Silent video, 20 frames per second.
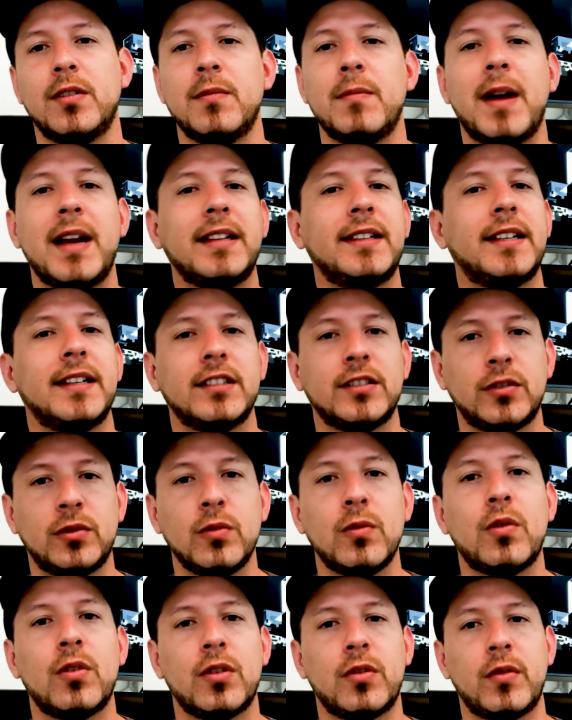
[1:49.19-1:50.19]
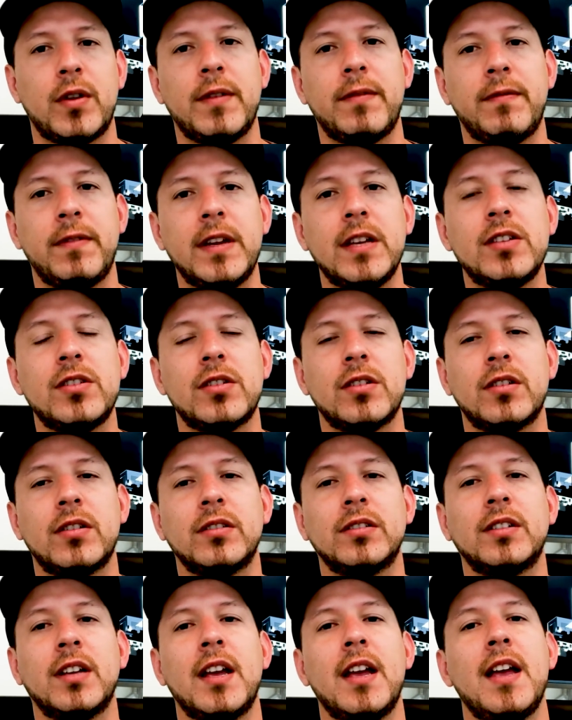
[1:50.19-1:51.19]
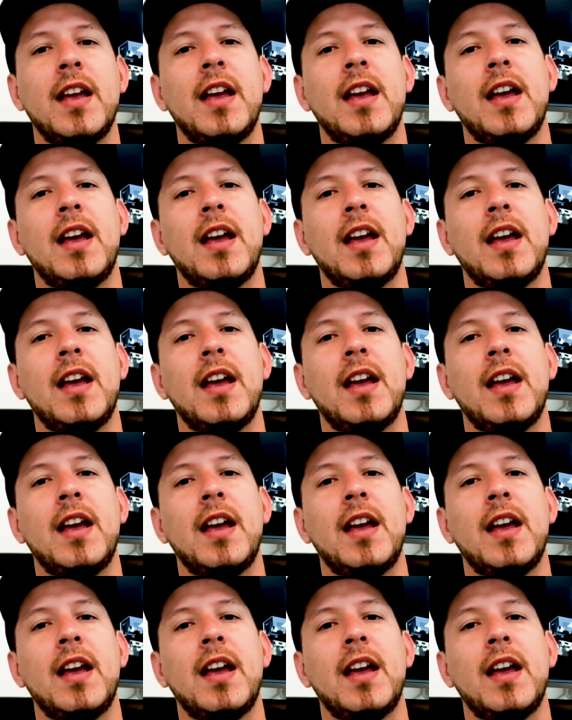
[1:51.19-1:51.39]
you might test 2 or 3 features,